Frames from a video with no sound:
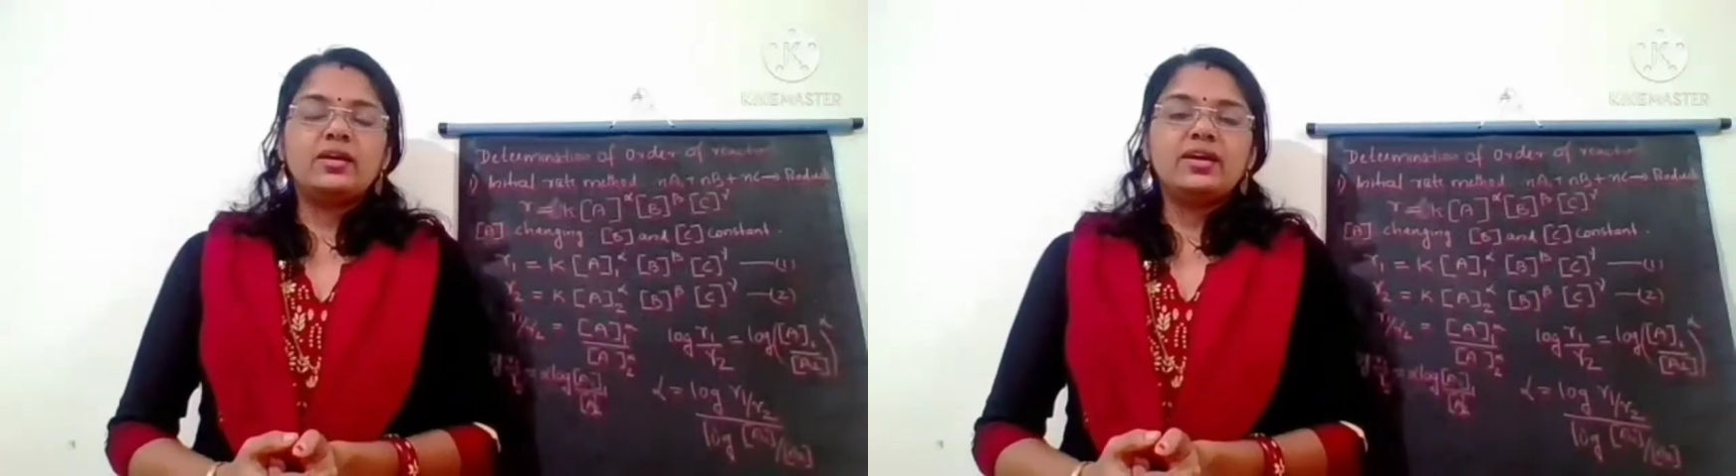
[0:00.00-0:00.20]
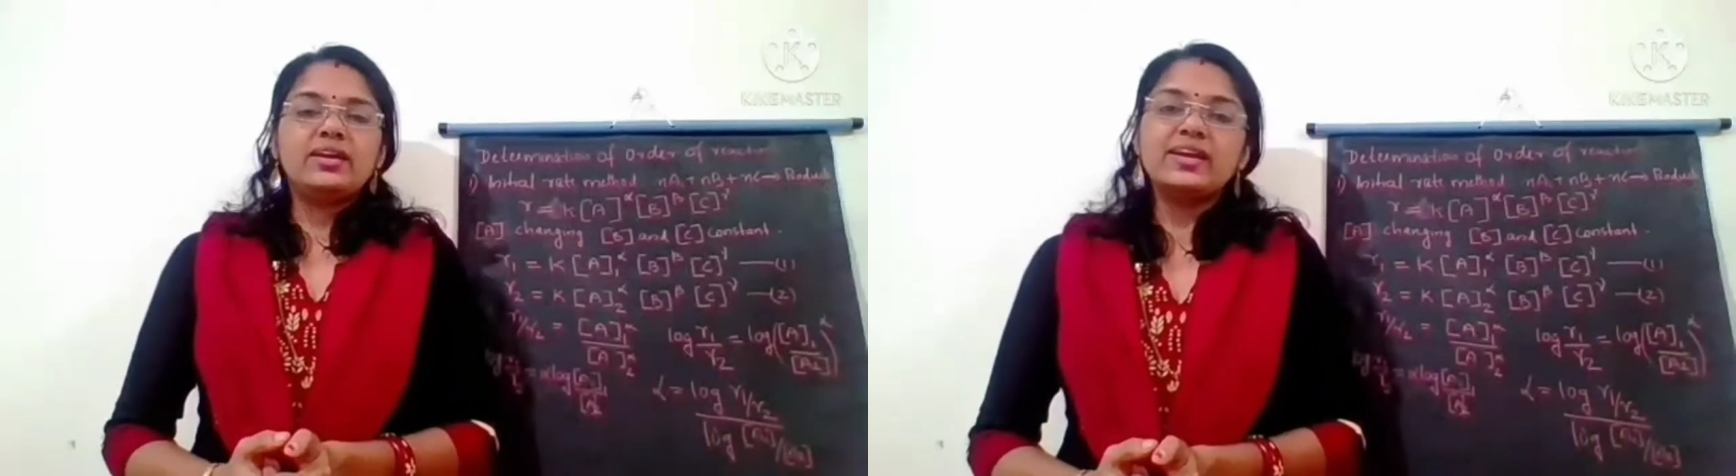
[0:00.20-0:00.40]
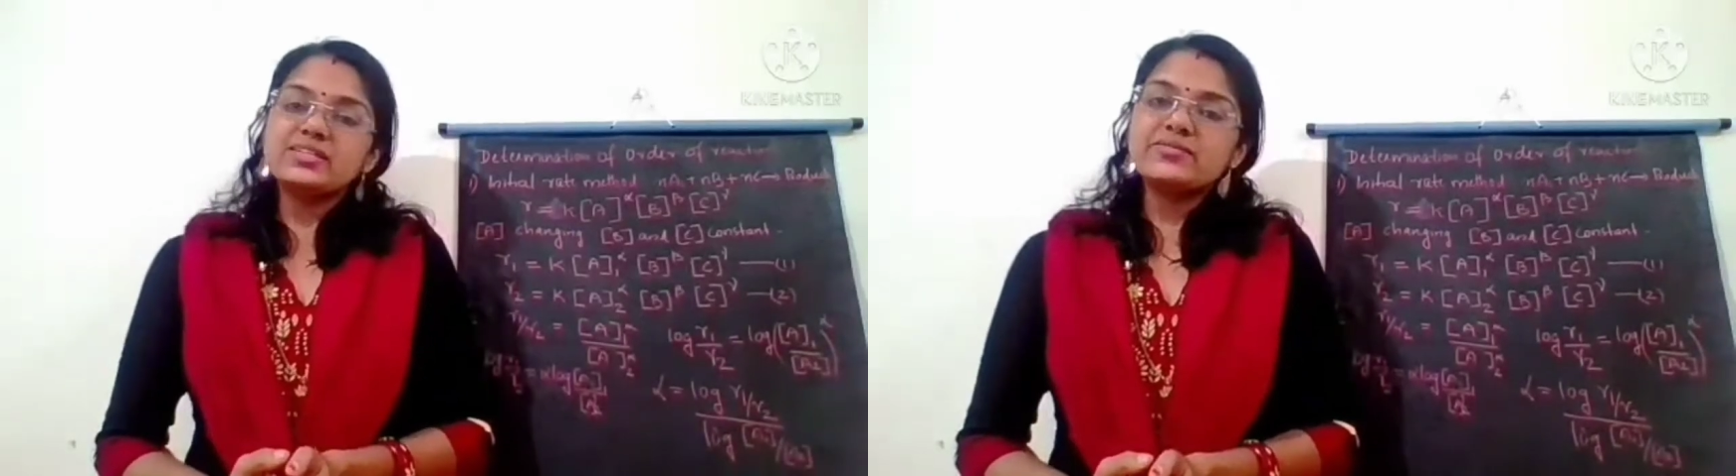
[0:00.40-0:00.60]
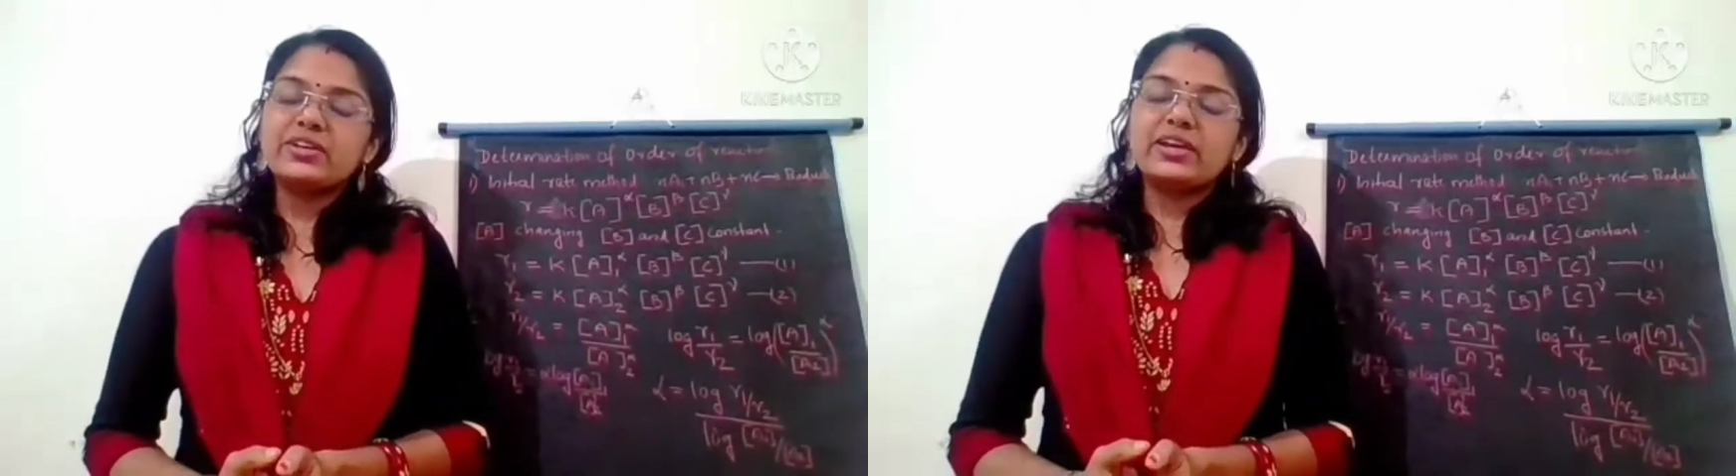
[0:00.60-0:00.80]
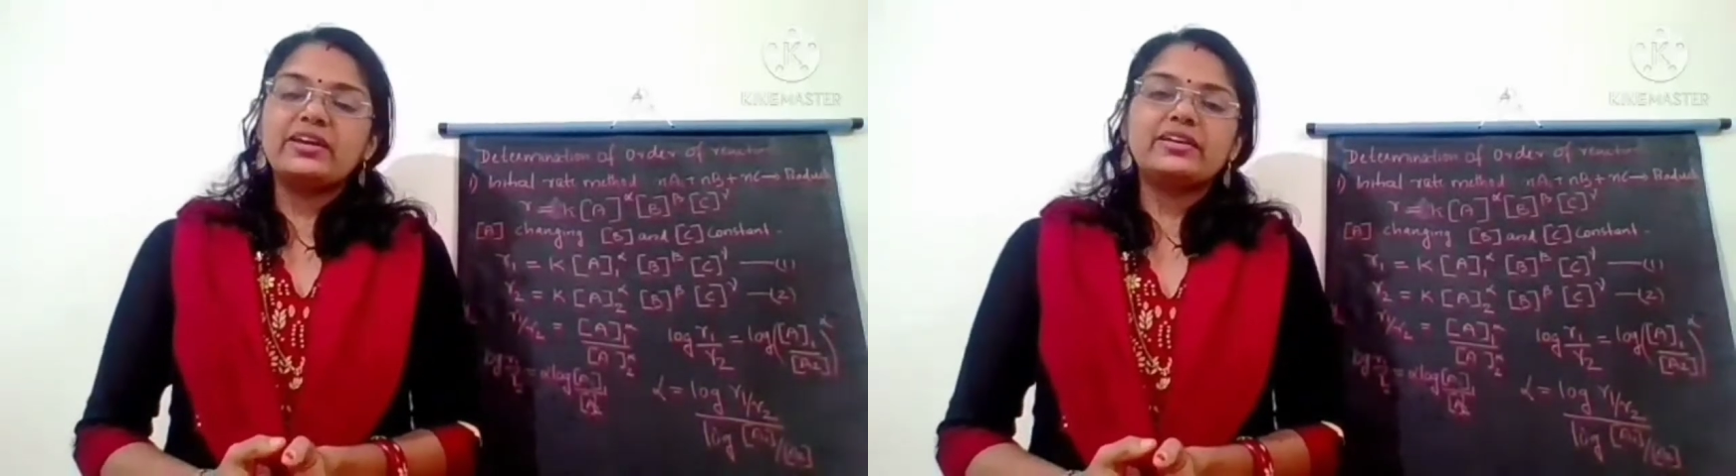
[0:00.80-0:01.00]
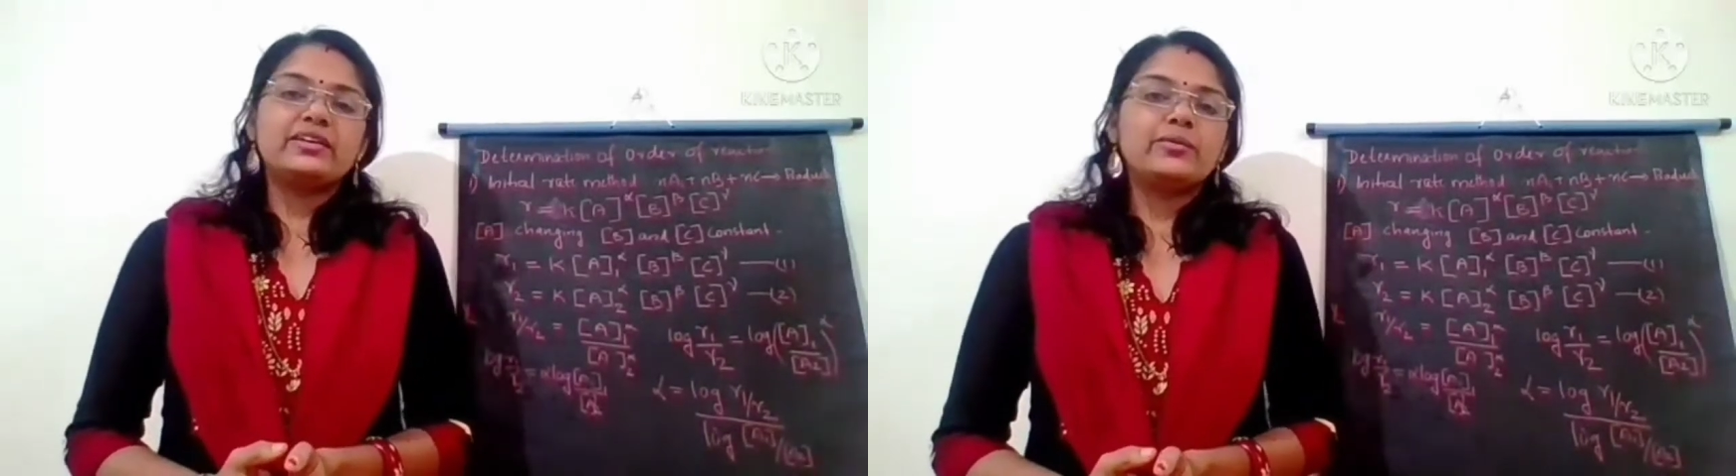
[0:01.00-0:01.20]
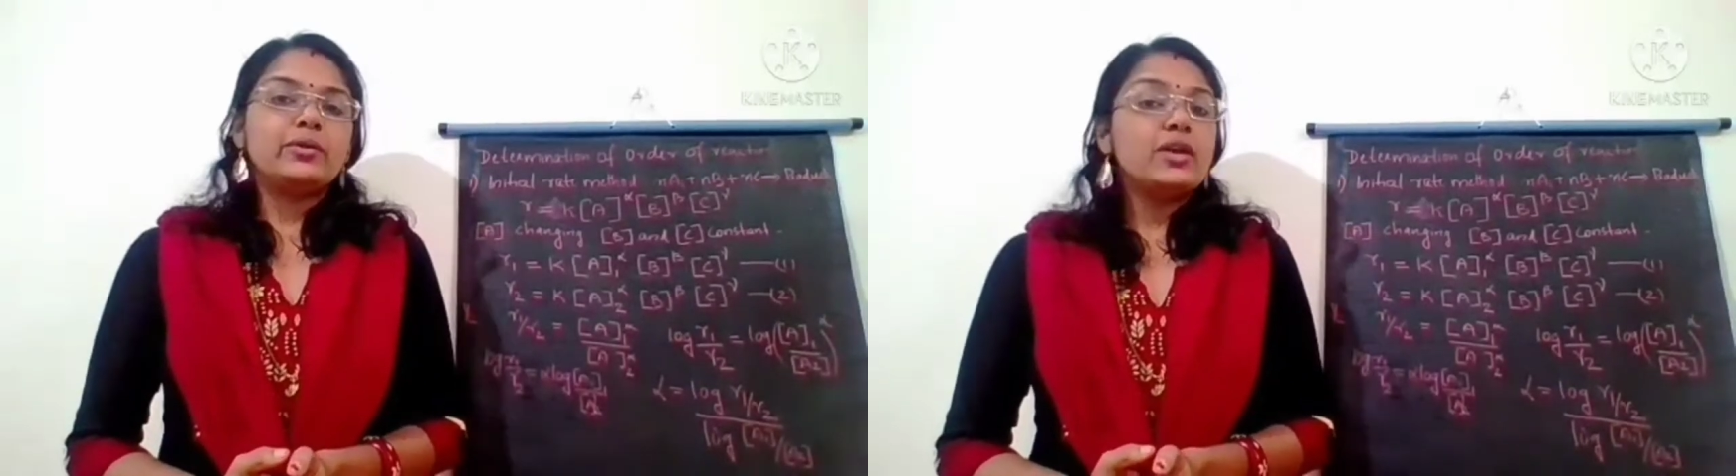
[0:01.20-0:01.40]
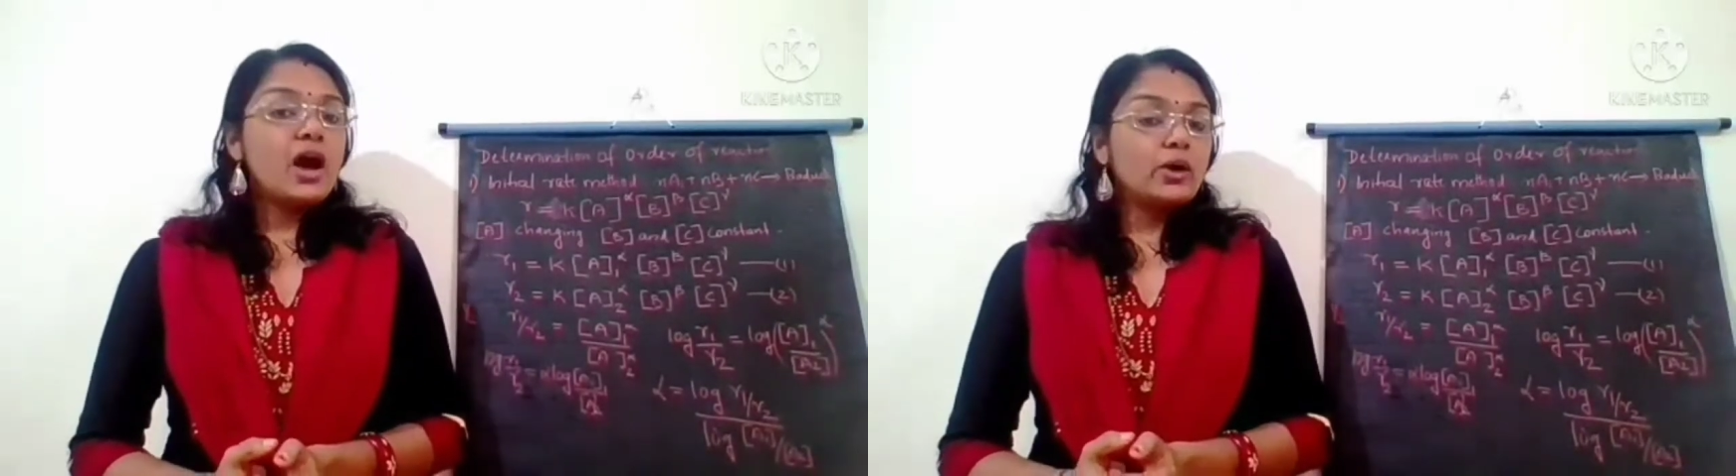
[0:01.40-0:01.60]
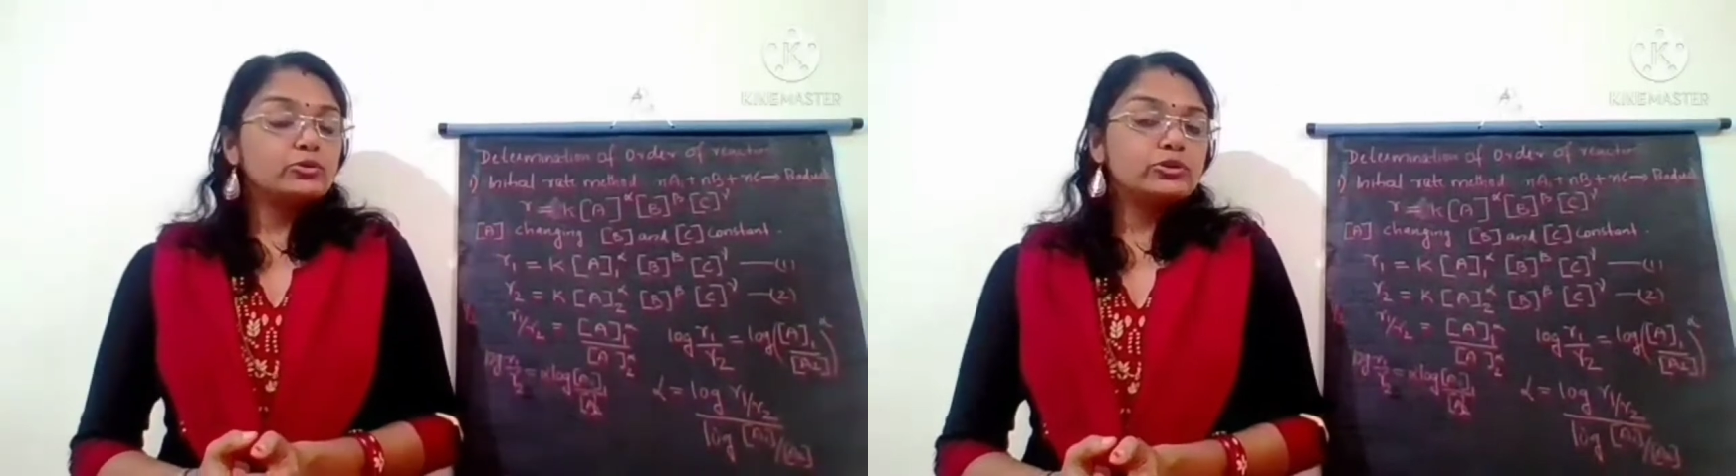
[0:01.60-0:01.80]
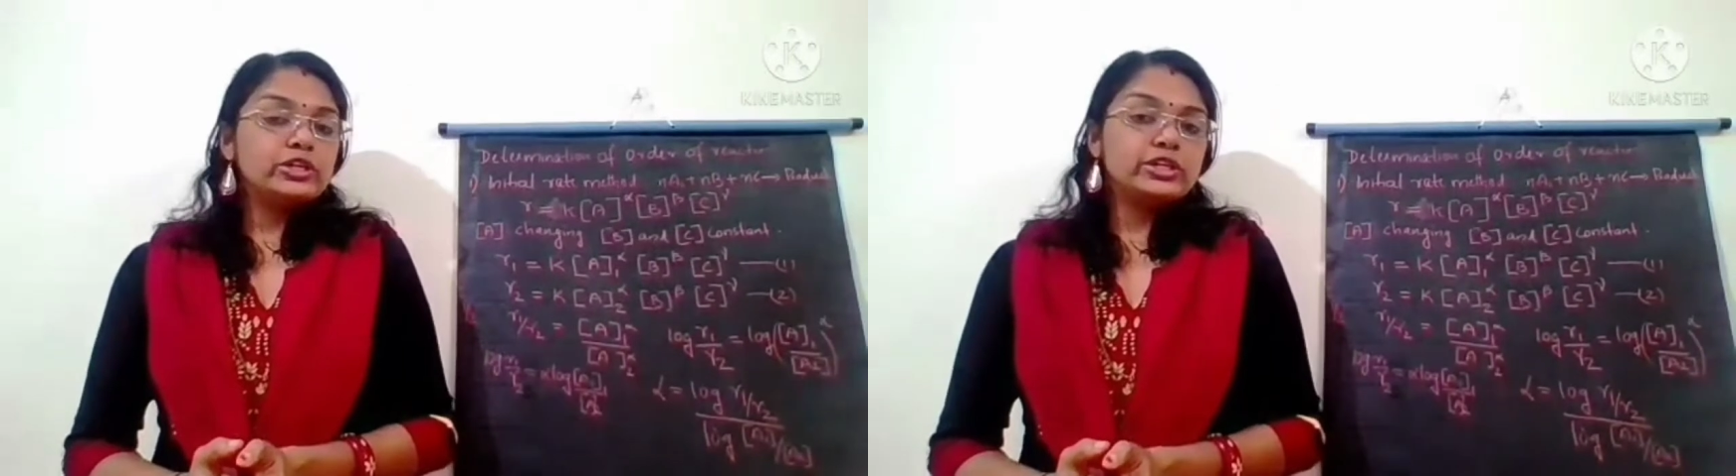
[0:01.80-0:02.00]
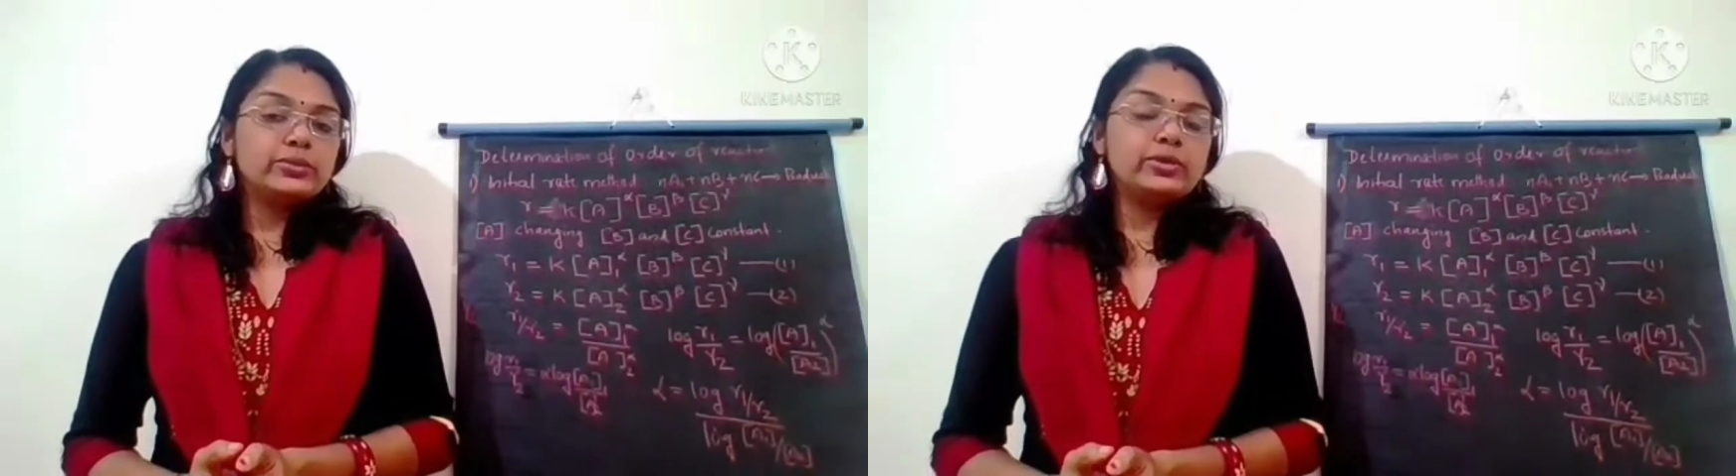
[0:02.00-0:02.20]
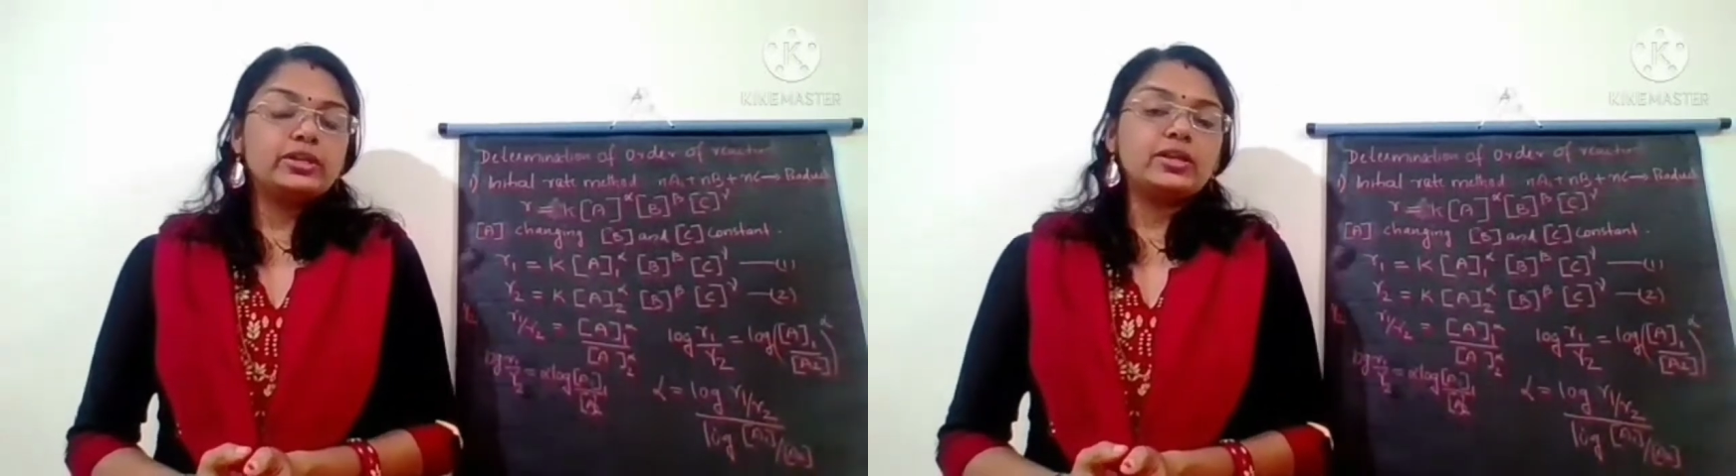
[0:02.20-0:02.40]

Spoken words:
Next we can determine how to determine the